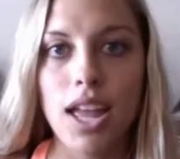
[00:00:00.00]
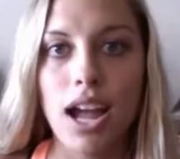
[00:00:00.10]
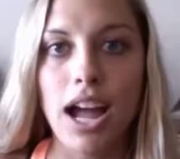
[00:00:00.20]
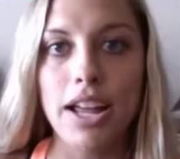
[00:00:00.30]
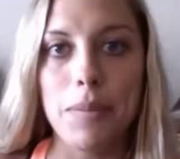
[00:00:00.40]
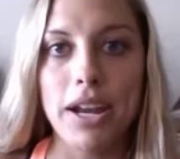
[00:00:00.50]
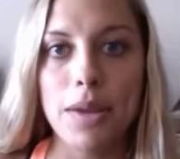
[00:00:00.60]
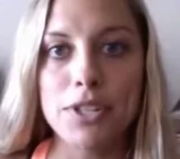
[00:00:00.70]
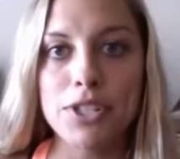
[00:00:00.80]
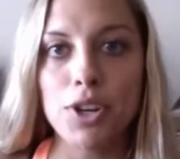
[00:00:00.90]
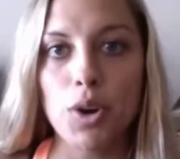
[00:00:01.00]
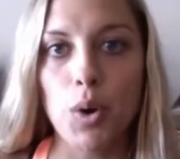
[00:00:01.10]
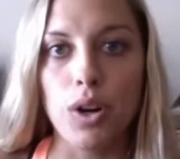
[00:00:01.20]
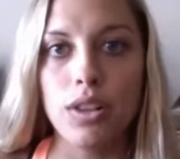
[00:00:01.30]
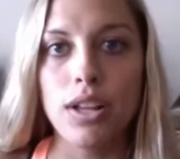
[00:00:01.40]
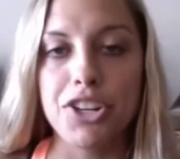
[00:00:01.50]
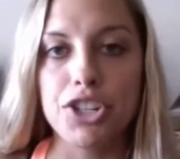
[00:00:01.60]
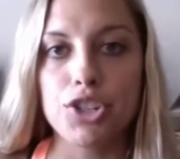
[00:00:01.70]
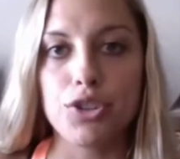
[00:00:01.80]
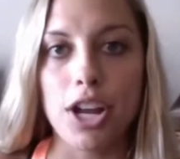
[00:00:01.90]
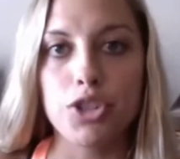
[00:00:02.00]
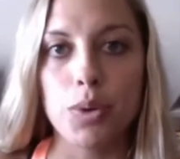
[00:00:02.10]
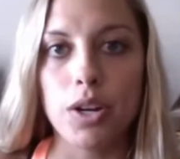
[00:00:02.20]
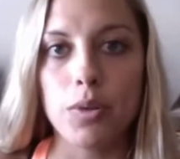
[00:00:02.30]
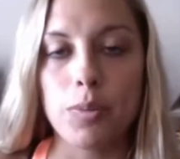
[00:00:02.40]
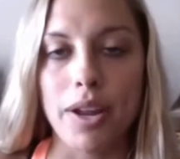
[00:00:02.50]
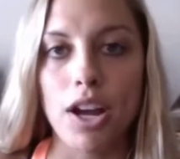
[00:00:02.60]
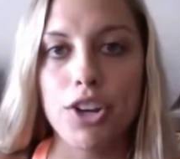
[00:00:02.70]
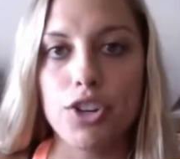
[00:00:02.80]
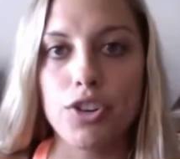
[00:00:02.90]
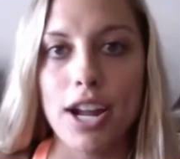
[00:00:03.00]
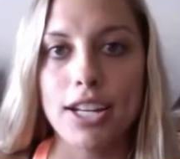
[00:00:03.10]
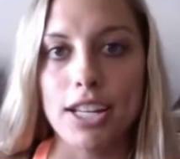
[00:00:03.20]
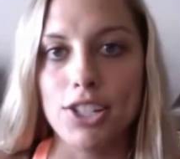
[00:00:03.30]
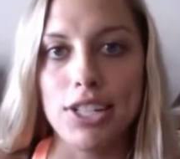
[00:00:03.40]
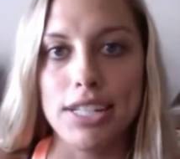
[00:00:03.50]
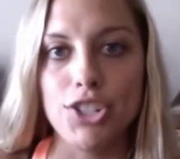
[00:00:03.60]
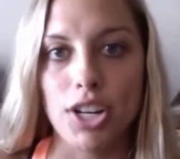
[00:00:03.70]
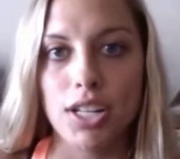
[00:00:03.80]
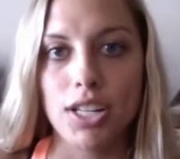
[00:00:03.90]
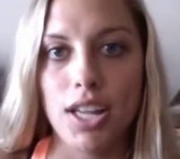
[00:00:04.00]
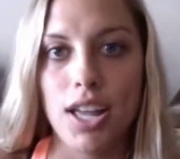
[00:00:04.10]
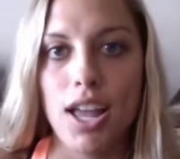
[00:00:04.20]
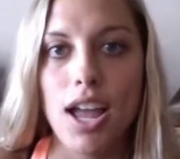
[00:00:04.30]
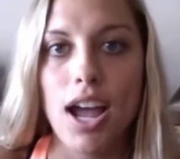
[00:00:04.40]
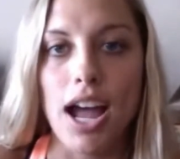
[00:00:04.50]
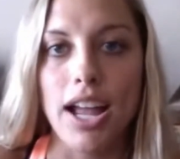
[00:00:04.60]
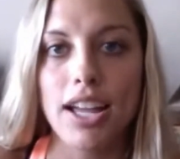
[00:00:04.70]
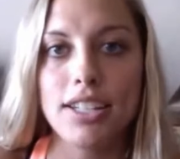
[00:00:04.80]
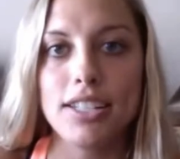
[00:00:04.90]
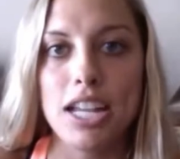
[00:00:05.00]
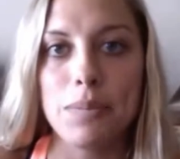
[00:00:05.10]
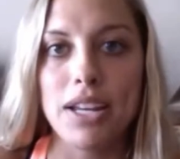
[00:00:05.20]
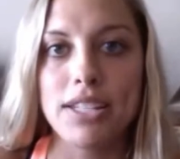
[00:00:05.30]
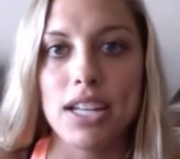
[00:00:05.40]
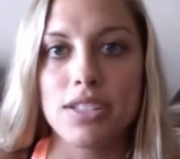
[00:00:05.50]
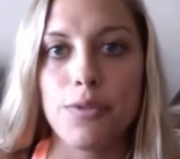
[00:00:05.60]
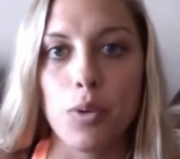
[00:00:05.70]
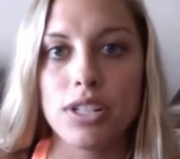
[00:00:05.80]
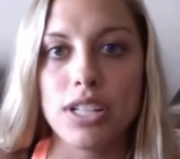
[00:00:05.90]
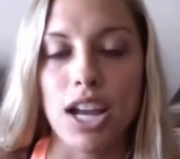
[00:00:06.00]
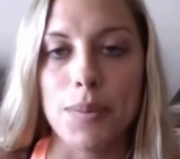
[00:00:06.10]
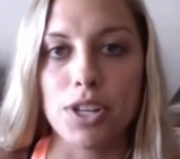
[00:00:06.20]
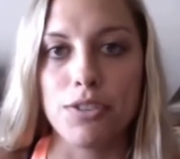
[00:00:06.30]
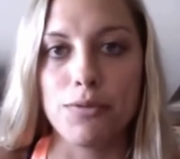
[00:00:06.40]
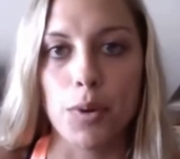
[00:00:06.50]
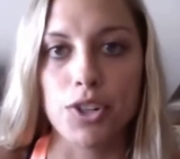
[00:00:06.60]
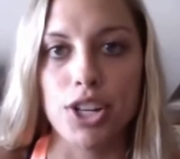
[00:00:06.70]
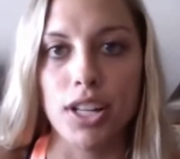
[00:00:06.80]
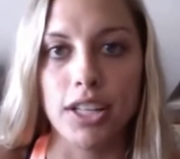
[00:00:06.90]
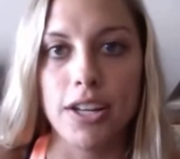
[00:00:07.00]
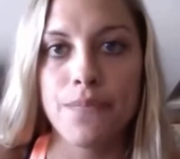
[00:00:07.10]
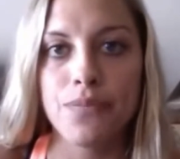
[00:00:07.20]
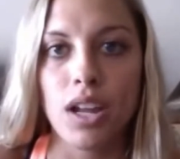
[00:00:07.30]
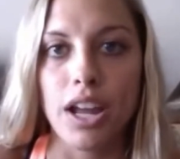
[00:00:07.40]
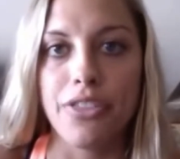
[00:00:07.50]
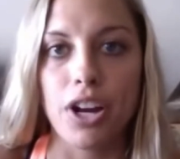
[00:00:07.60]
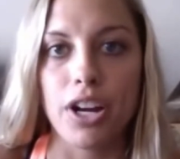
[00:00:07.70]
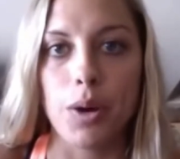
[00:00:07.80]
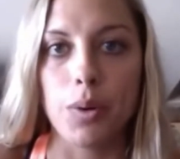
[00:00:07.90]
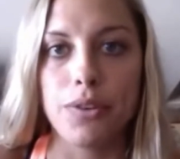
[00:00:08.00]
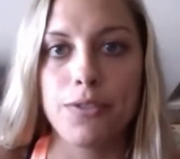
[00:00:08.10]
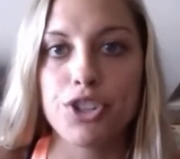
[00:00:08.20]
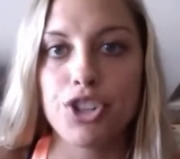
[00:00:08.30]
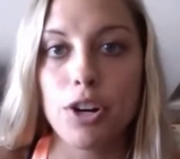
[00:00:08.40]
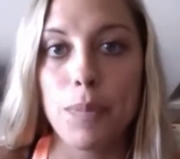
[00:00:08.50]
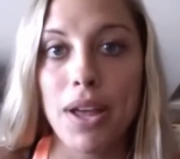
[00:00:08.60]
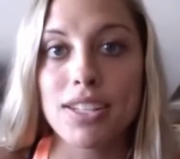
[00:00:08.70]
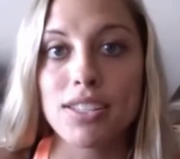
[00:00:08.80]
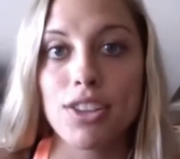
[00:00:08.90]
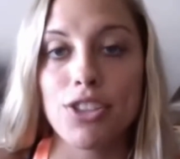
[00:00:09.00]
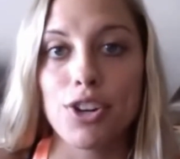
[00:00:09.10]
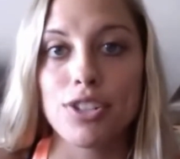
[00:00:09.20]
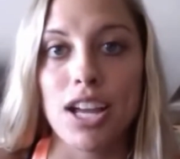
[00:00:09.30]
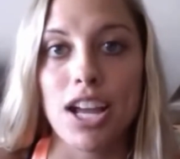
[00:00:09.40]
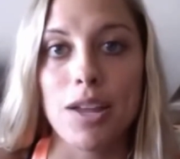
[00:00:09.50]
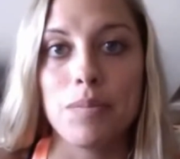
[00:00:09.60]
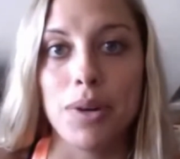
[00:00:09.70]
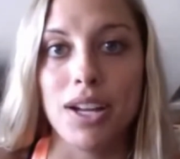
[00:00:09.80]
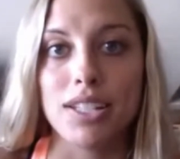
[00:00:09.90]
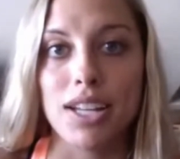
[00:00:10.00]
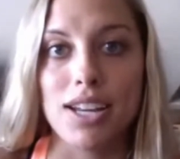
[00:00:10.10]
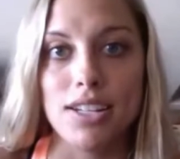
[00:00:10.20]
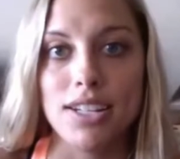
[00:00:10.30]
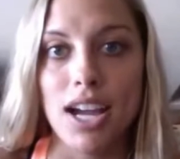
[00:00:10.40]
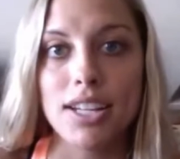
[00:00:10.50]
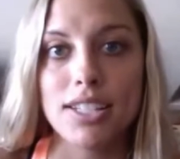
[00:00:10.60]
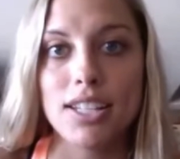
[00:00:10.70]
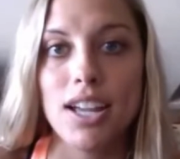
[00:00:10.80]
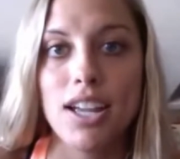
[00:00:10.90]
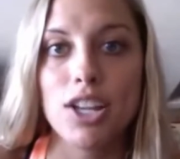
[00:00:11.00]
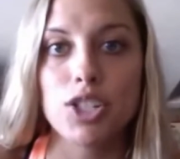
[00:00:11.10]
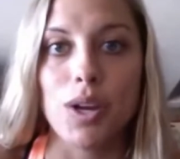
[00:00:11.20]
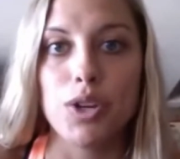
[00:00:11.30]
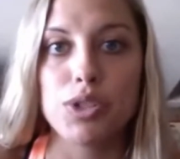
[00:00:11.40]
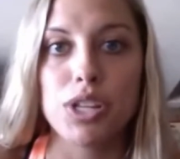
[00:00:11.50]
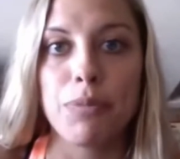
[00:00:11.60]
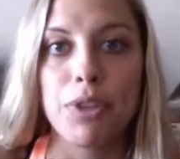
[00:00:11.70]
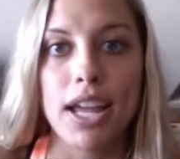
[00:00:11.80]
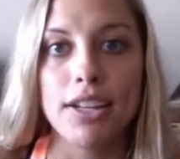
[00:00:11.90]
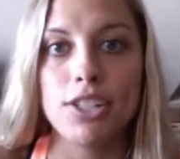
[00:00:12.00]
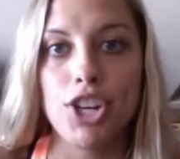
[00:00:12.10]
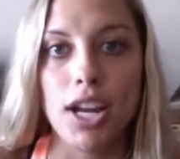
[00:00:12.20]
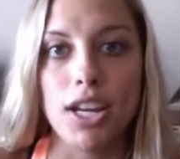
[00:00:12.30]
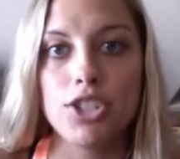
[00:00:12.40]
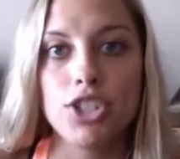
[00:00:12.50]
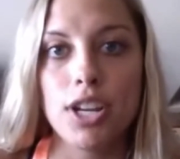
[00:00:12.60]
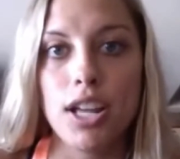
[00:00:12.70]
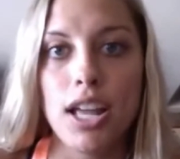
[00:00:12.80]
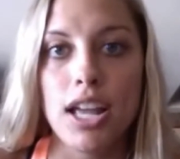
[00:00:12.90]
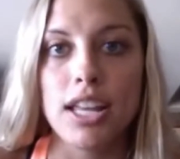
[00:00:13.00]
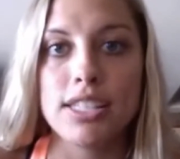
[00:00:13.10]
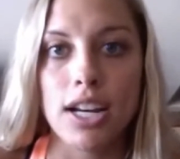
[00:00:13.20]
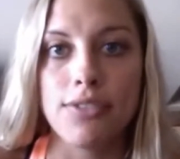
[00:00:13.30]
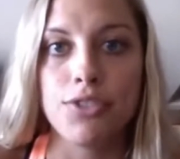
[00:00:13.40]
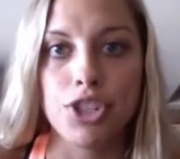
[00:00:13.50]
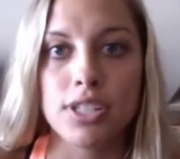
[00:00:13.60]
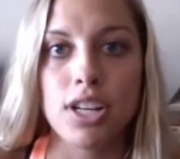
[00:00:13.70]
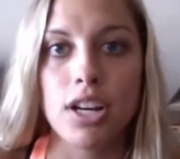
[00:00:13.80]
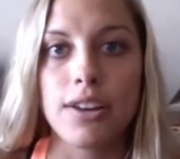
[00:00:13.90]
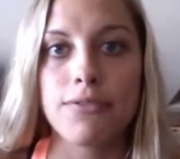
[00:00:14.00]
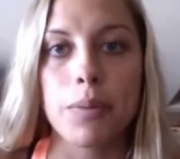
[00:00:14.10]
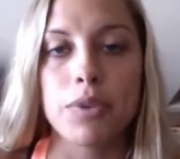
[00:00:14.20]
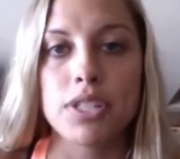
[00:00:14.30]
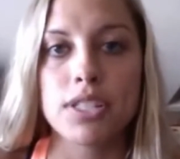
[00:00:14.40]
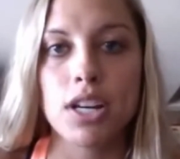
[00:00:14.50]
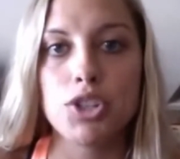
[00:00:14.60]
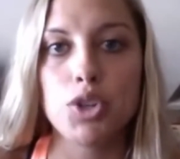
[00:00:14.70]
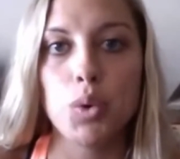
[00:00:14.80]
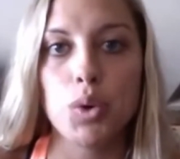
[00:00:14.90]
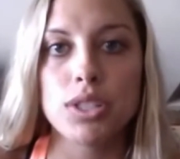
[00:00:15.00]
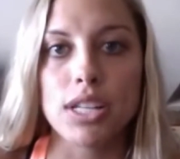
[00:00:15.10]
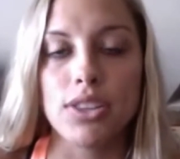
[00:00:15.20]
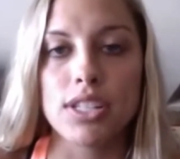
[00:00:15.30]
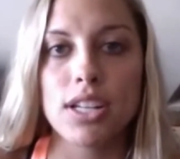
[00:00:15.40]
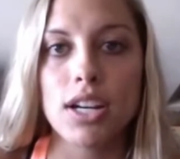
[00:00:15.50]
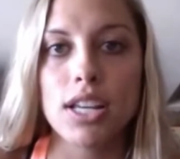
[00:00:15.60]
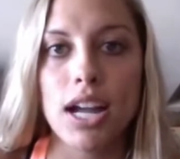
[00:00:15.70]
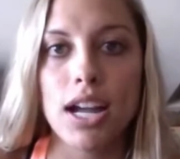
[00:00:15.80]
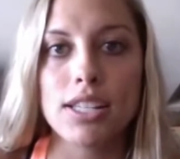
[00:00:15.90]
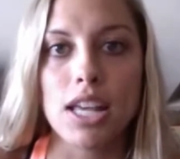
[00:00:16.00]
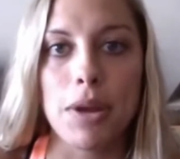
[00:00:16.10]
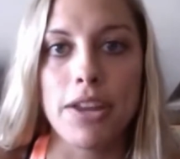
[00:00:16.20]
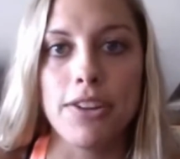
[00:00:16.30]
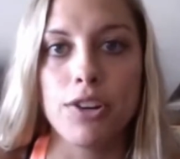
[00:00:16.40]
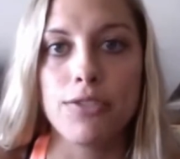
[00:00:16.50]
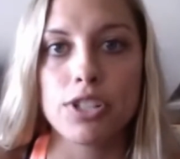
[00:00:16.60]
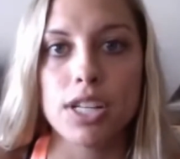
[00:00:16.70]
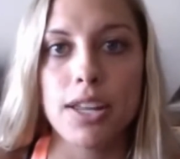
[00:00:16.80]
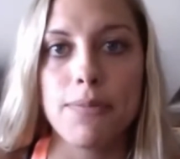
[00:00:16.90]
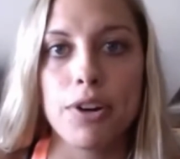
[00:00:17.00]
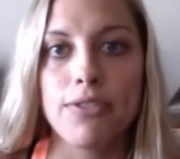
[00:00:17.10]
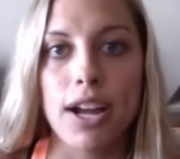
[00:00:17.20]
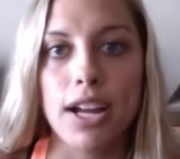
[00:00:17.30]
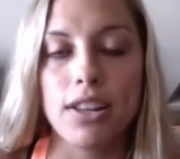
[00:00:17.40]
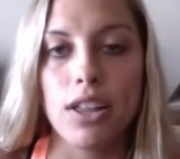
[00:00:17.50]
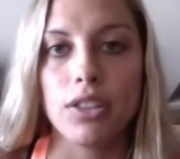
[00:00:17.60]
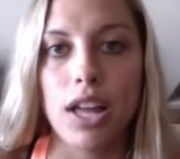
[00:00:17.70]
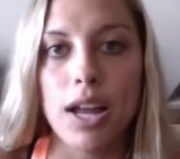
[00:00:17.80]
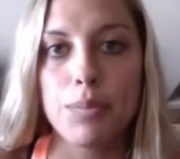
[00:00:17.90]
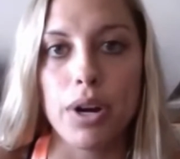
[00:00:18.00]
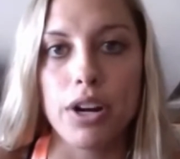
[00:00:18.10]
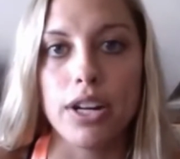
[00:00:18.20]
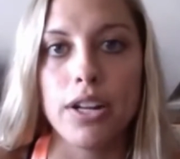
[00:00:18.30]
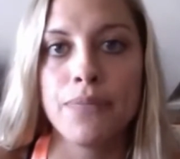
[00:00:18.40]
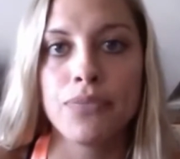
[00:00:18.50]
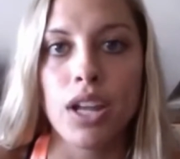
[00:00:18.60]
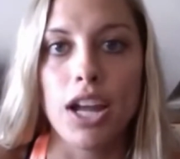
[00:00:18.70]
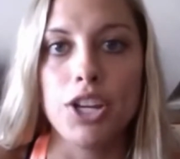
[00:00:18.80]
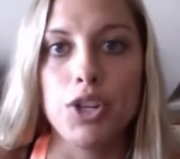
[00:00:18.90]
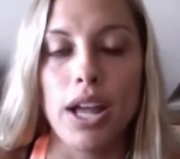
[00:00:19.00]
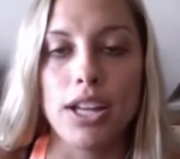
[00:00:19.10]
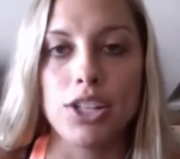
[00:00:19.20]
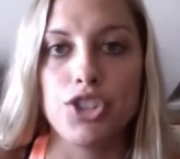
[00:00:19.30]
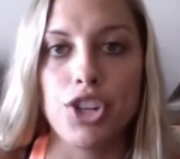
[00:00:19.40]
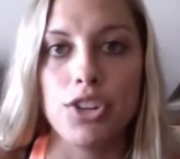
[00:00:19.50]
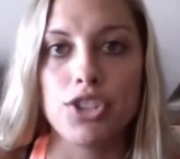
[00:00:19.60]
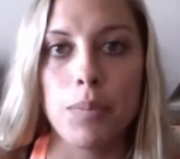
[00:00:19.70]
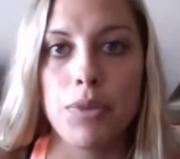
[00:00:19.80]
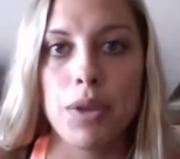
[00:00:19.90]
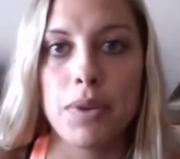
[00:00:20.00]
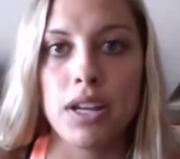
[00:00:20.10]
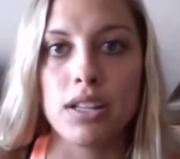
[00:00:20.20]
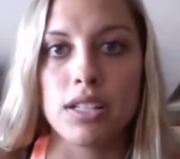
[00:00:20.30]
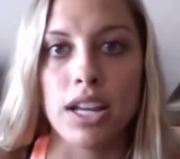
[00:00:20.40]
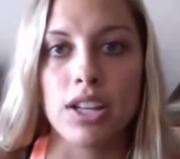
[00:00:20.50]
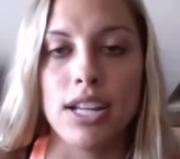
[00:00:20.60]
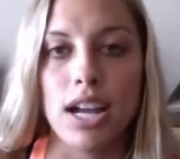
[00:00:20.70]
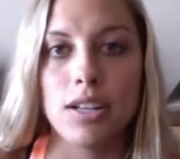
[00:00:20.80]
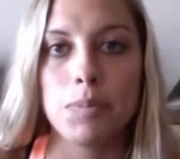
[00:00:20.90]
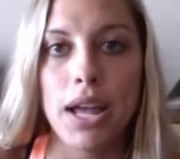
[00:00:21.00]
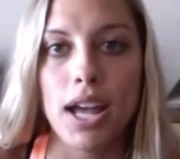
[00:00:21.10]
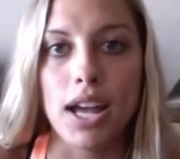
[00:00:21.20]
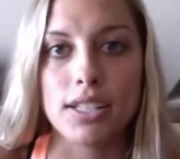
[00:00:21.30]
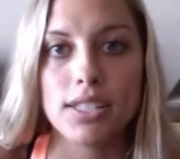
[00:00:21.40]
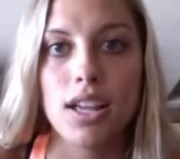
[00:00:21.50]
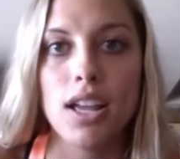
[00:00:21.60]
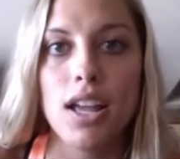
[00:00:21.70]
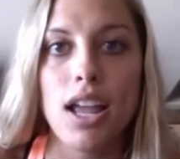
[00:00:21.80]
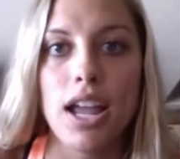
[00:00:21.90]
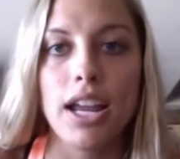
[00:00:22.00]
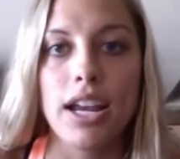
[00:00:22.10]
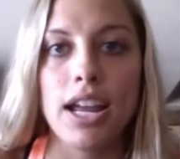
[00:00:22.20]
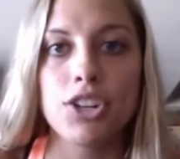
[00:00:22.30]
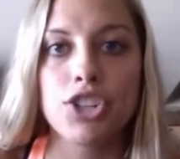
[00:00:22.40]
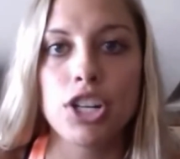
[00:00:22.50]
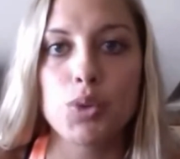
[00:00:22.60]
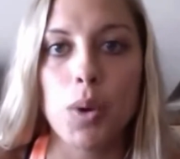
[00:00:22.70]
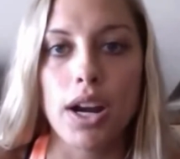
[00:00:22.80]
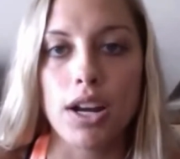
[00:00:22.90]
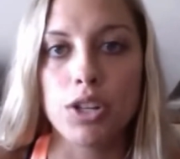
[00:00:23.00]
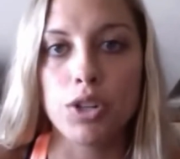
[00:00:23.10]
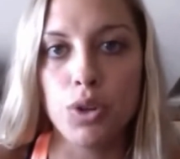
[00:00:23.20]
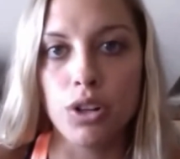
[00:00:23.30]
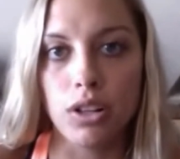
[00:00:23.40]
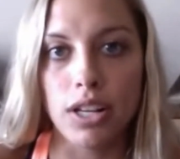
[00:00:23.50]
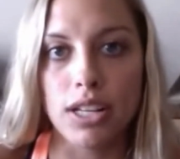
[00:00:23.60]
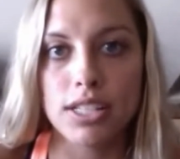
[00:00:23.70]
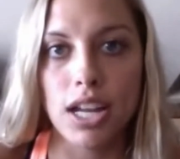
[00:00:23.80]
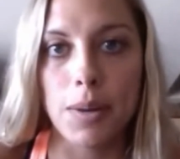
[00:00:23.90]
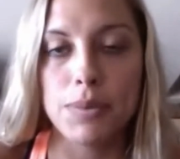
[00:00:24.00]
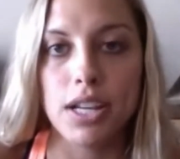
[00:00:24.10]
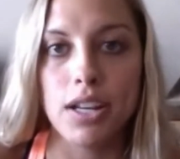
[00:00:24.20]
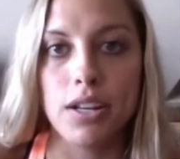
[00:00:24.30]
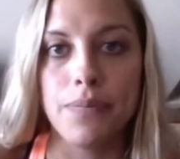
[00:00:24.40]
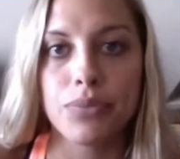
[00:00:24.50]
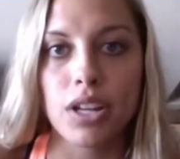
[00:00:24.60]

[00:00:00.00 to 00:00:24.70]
Hi, my name is Nicole. I just graduated with my undergrad in teaching. I had to take my test 4 times, unfortunately. I thought I would for sure pass the 3rd time, but I did not, so I knew something had to change. Instead of just studying from the study tools and the study guides that my university provided in the library, I knew I had to change something because I could not pass. And I actually just went on Google and typed in